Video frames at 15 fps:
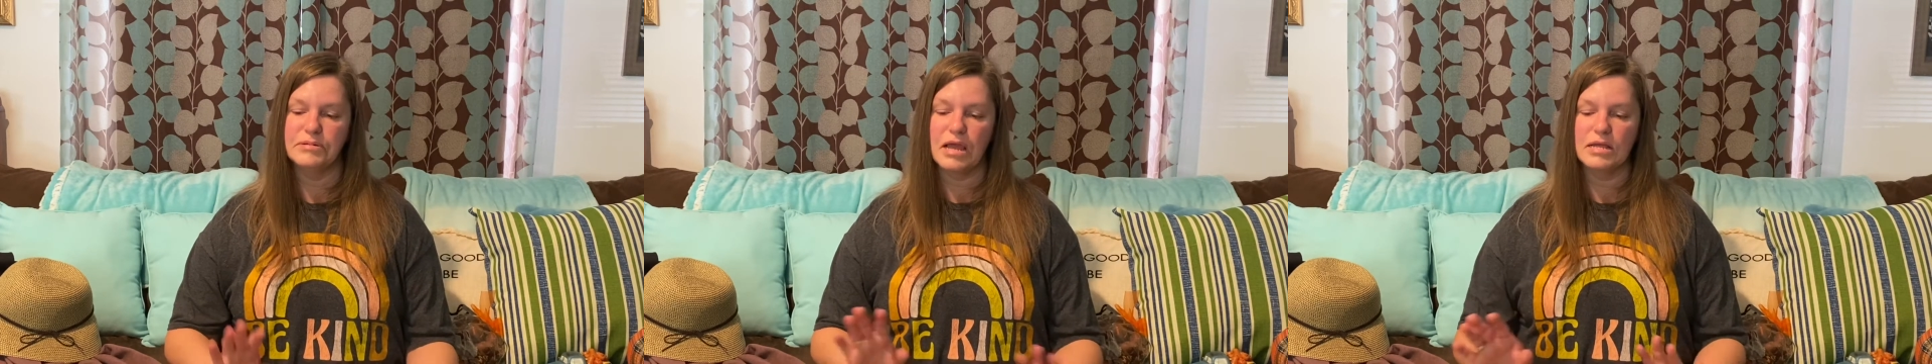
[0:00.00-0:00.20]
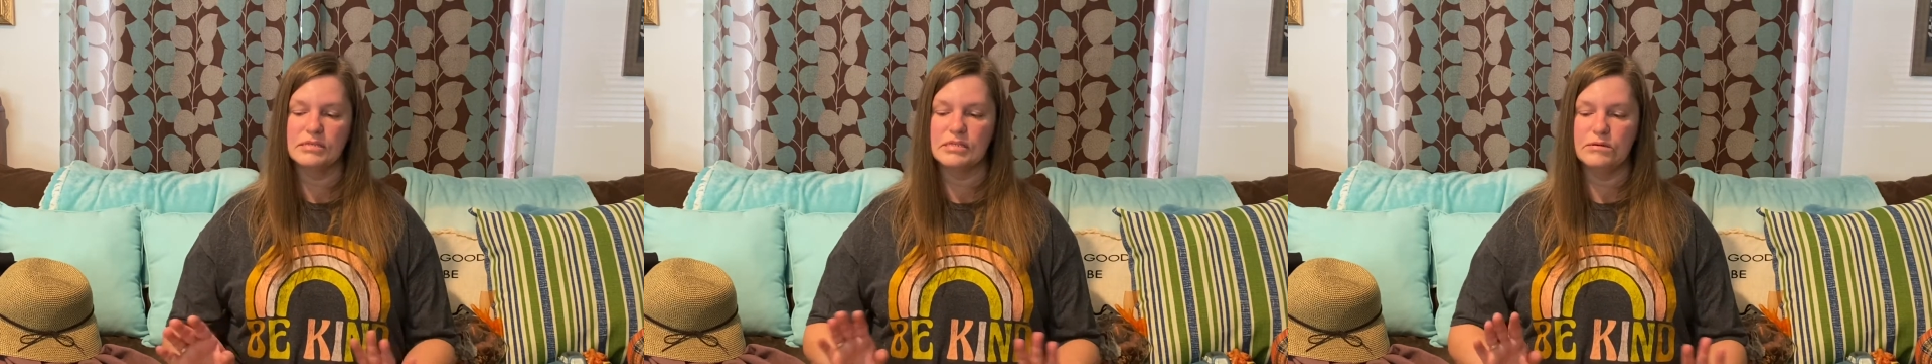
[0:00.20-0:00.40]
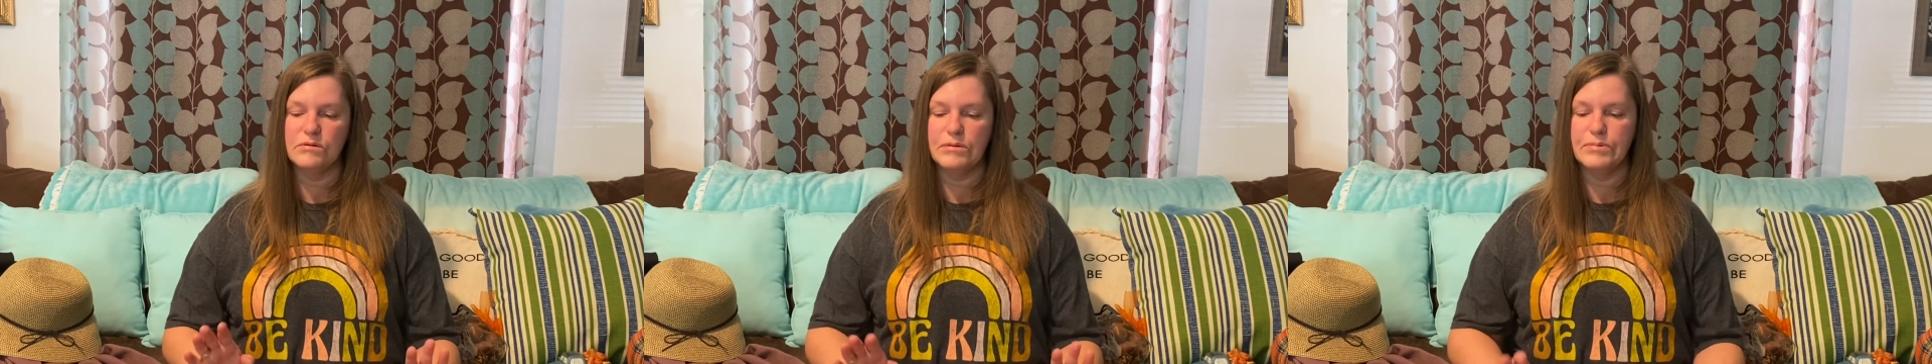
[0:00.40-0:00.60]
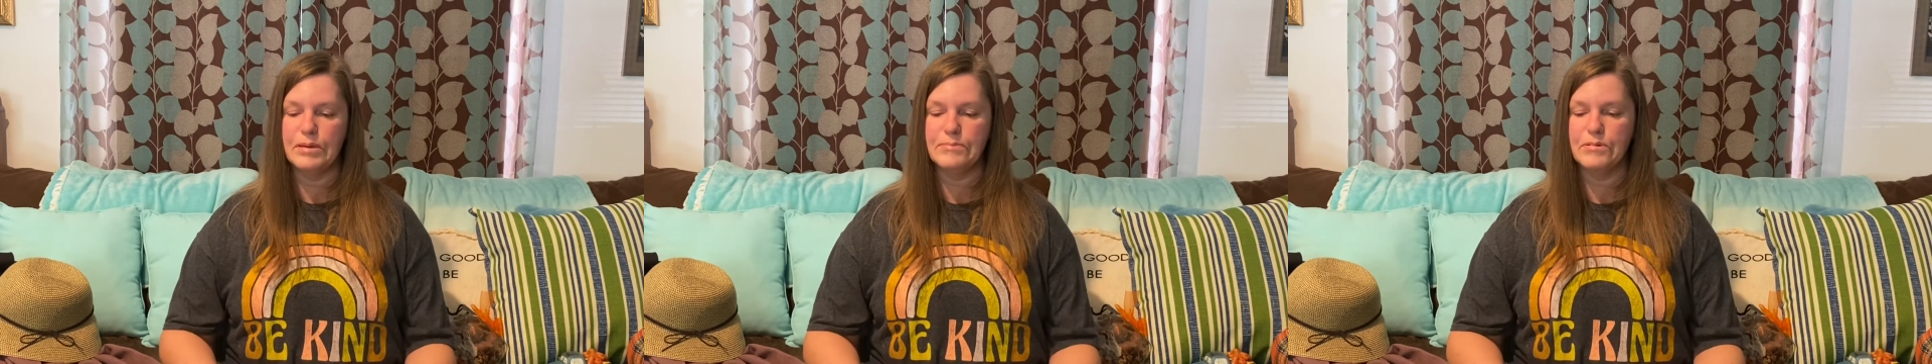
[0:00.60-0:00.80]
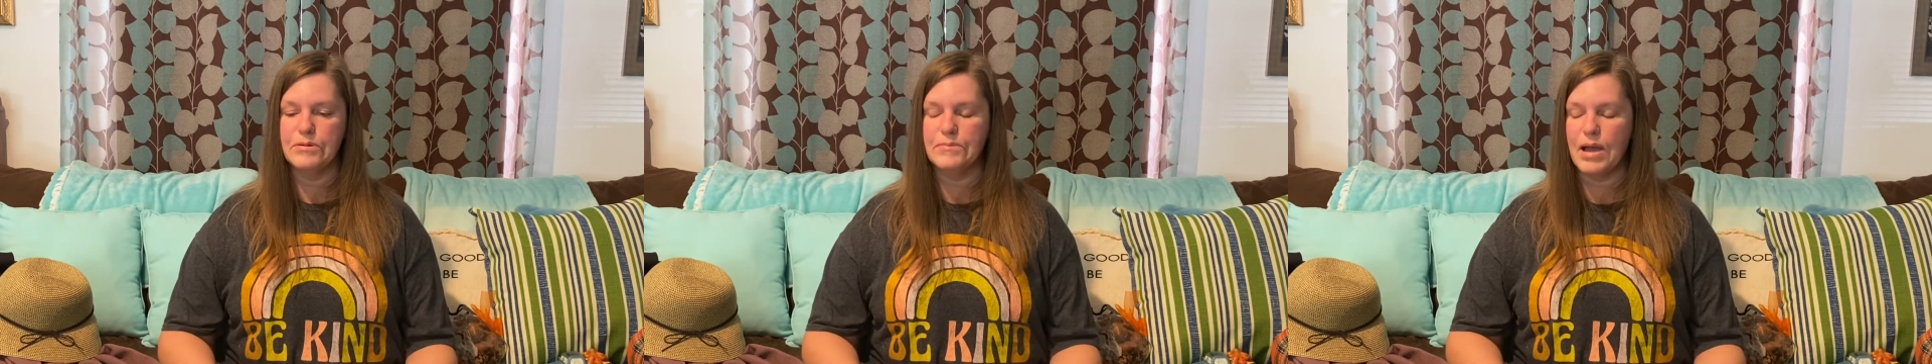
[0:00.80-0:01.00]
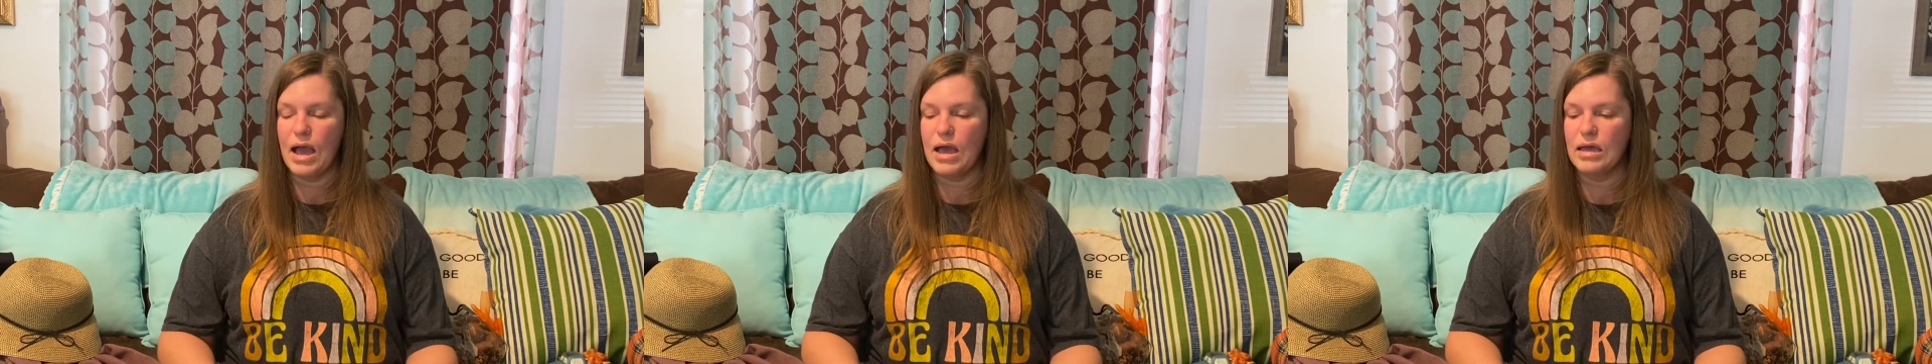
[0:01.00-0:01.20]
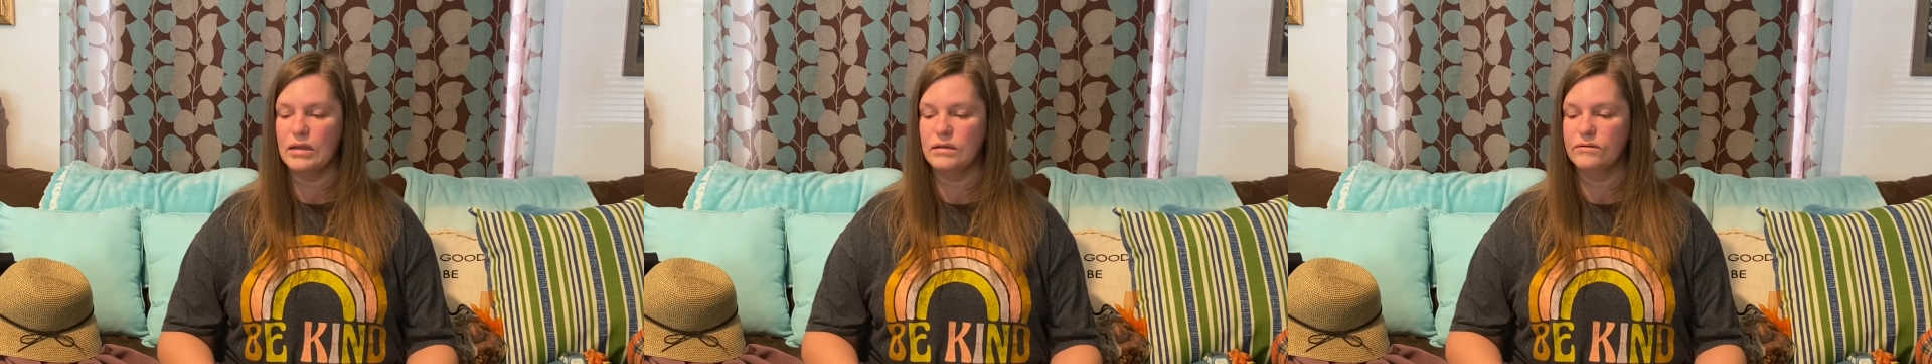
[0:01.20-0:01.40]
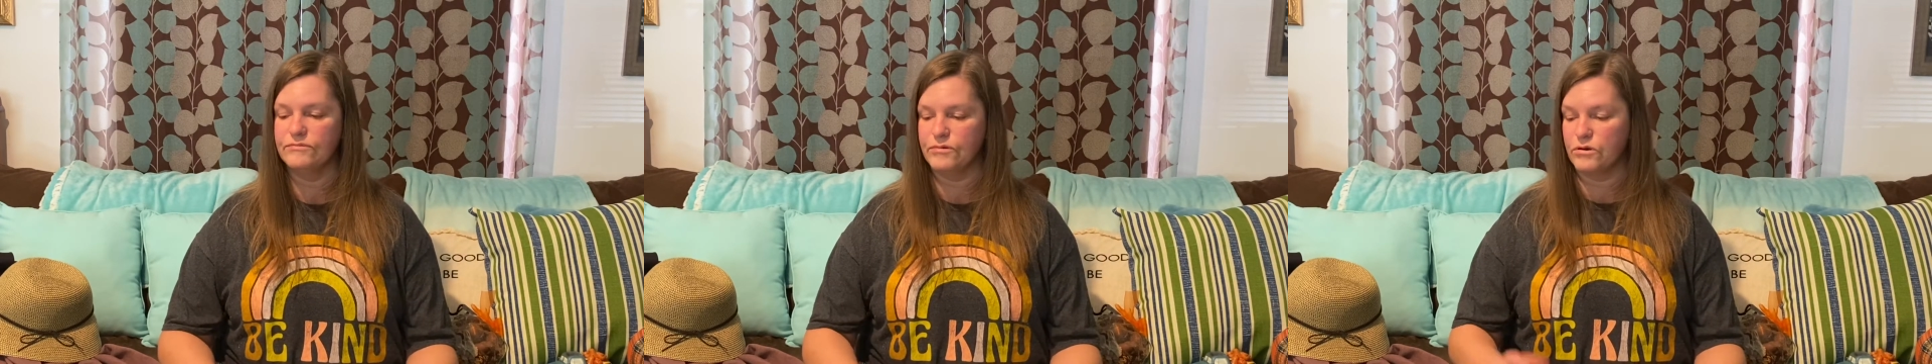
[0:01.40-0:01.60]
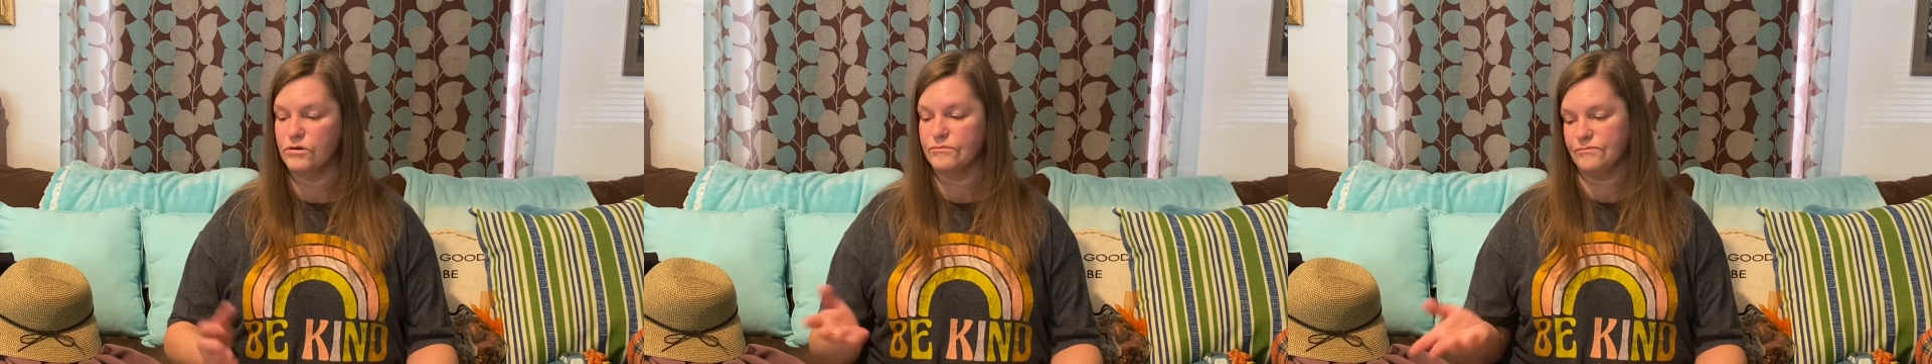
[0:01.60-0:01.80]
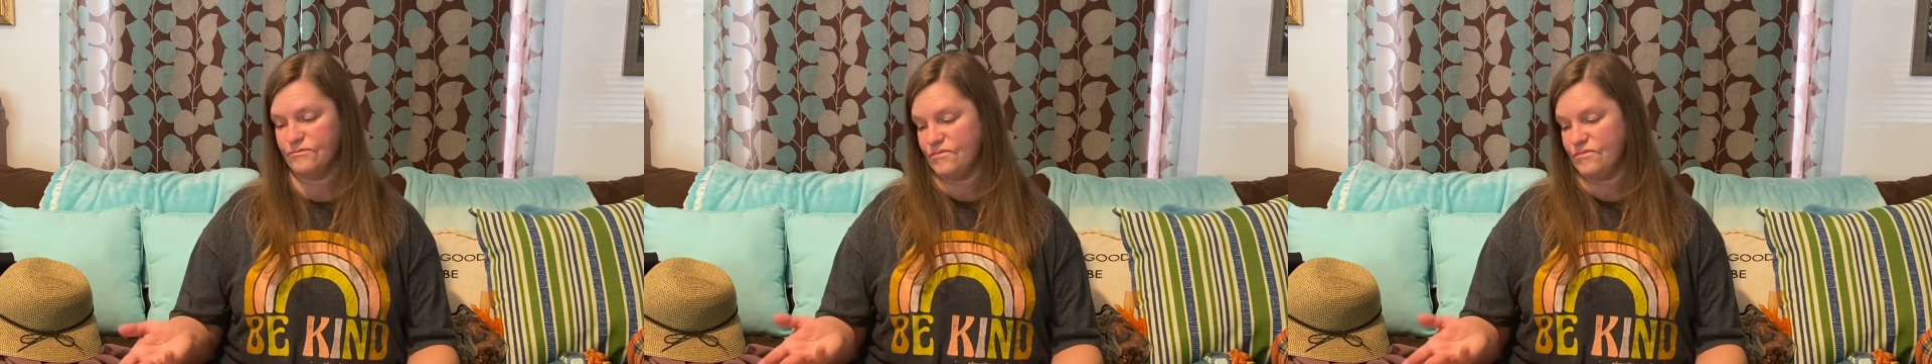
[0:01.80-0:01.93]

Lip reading: kind of see what people are buying for